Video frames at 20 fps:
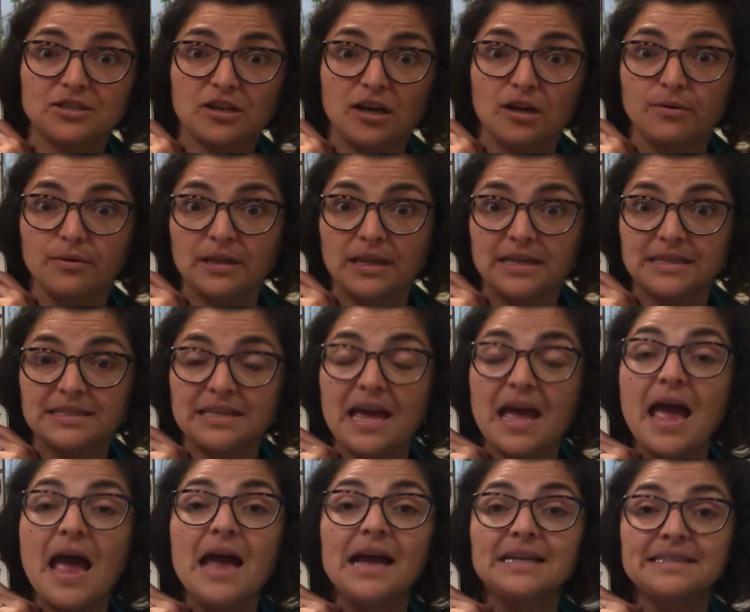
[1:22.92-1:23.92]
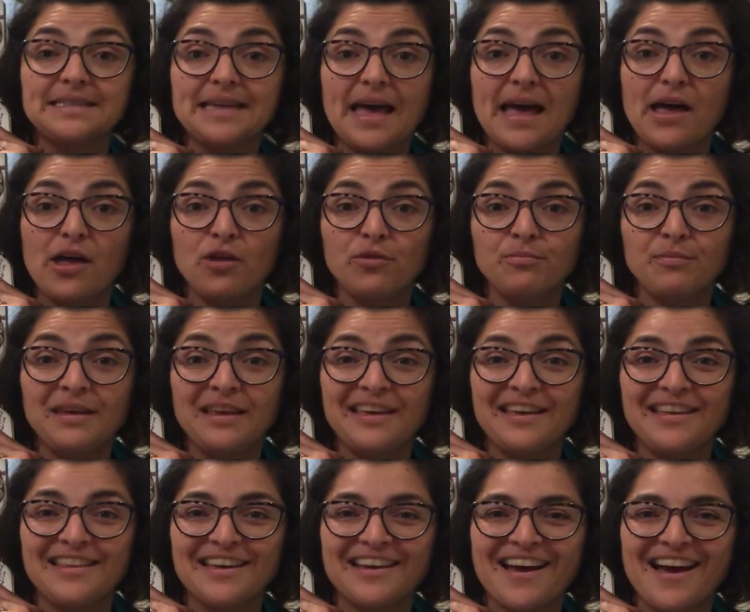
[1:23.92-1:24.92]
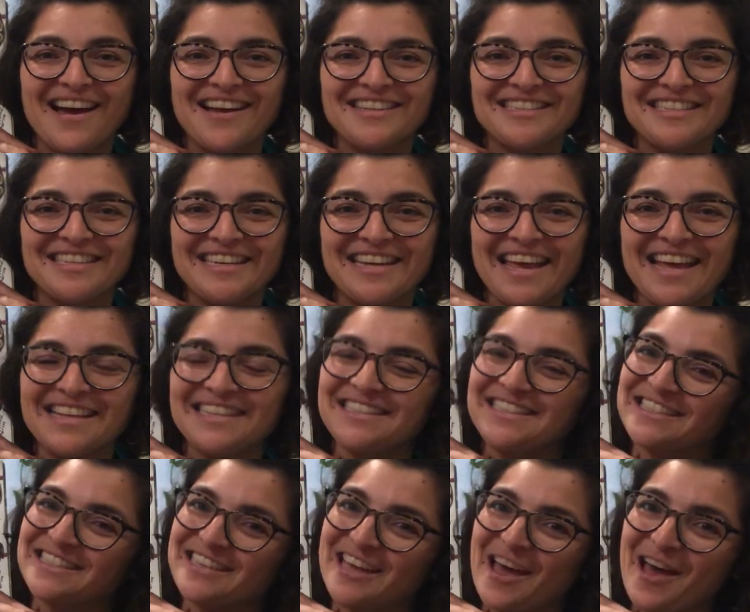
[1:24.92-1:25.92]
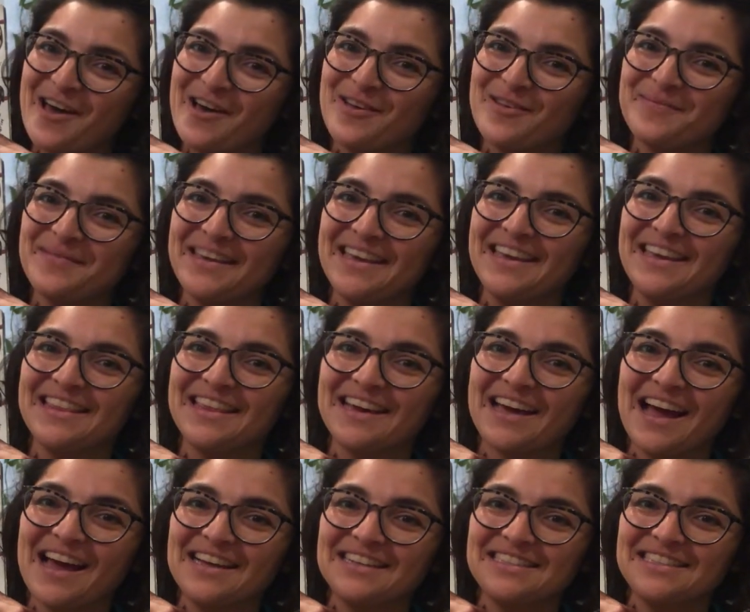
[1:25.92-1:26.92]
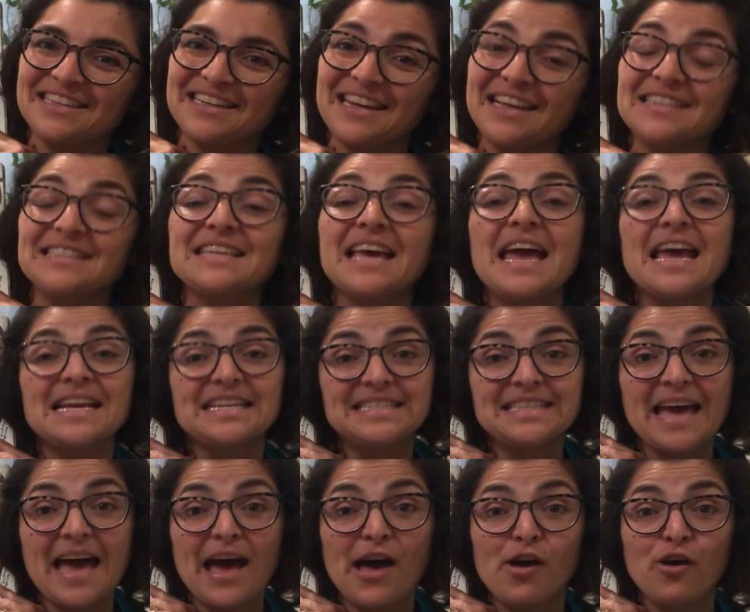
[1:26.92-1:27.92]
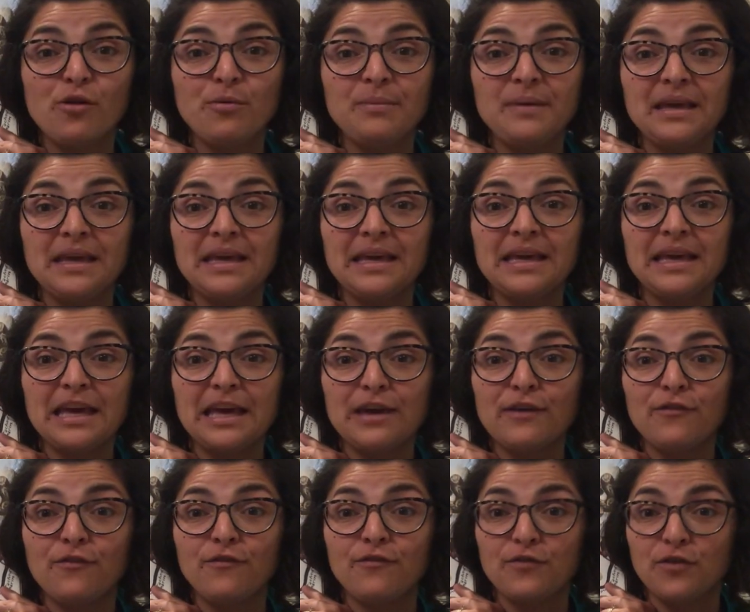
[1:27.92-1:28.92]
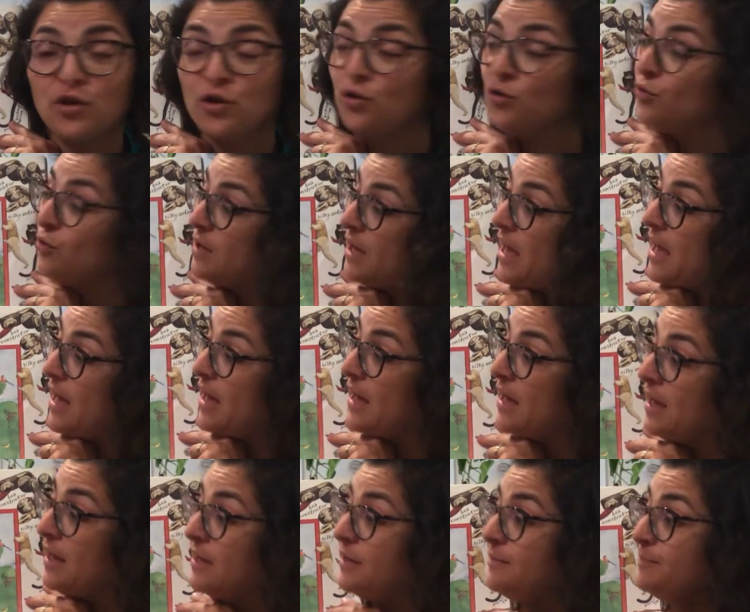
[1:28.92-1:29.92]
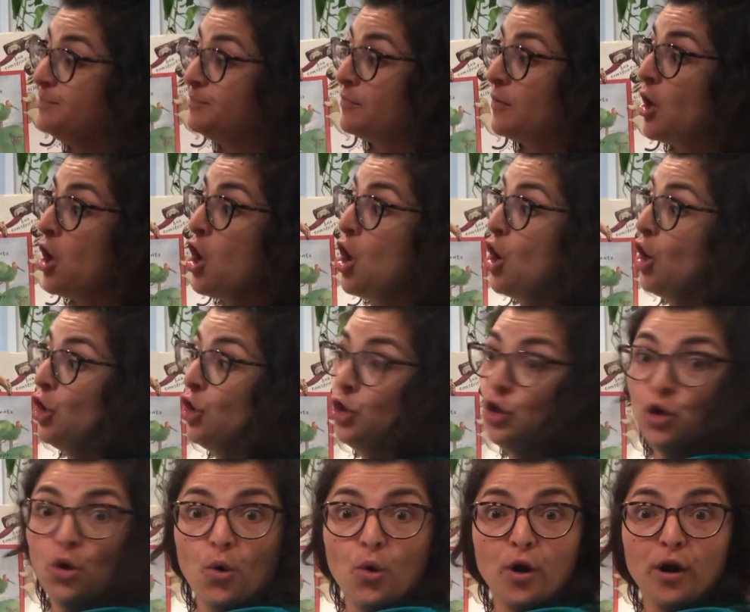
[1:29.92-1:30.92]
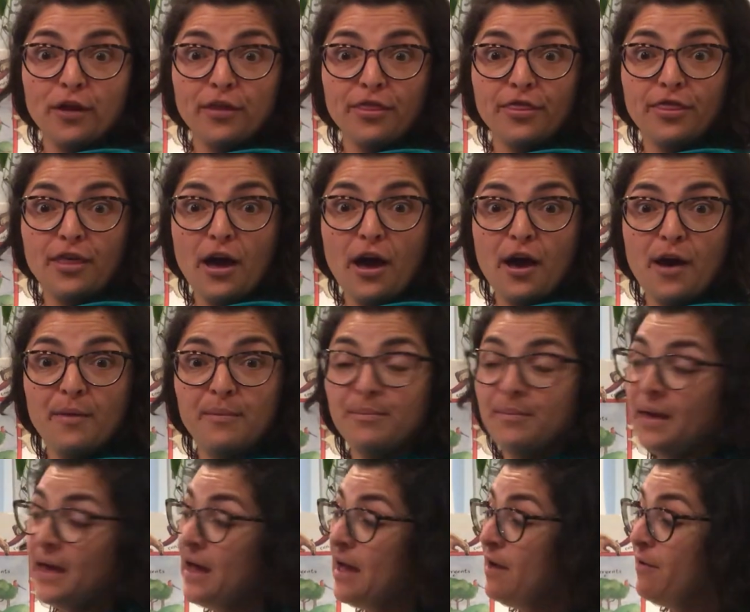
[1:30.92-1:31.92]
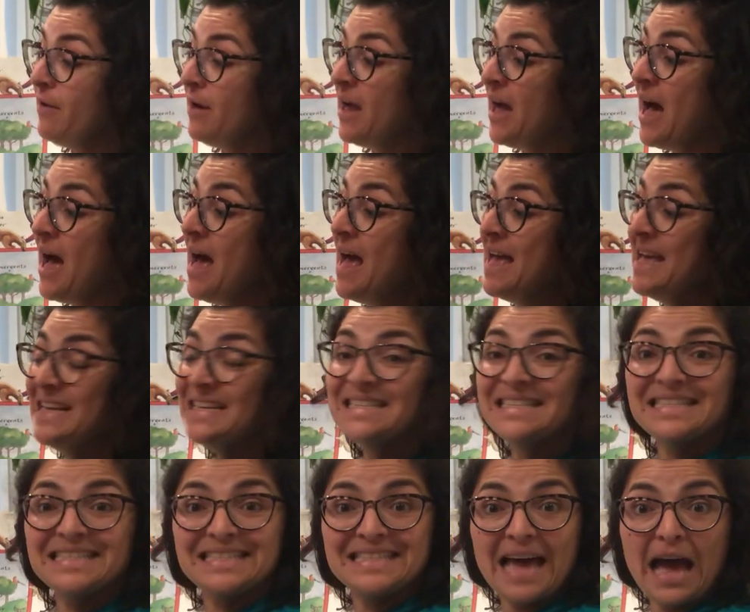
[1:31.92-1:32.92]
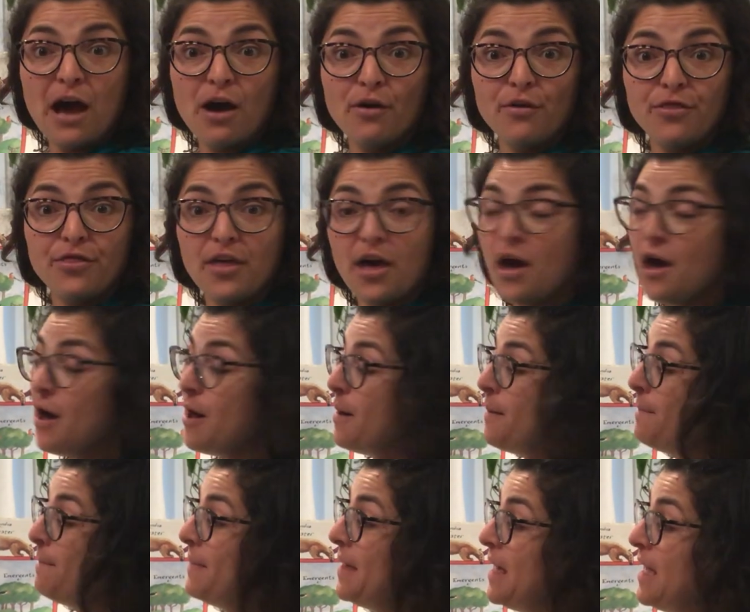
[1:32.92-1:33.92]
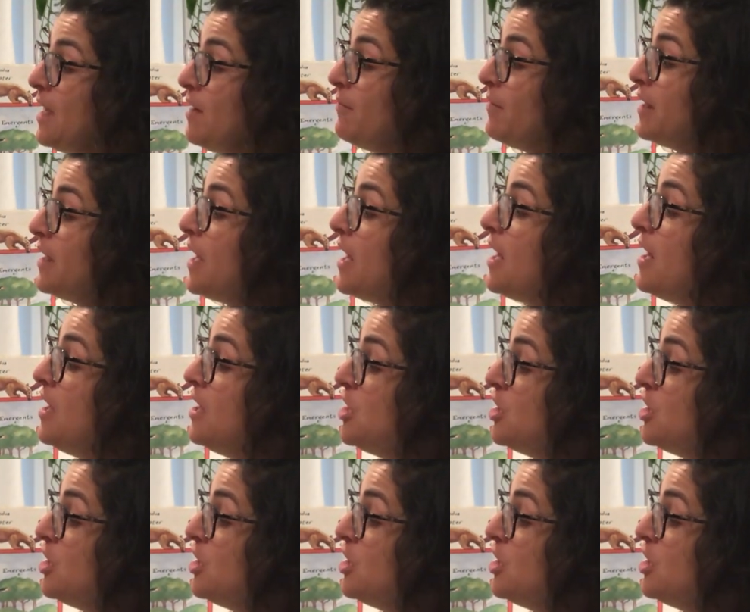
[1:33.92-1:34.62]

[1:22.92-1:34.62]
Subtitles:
song with this. Tell me the continents, tell me the continents, tell me if you can. North America, South America,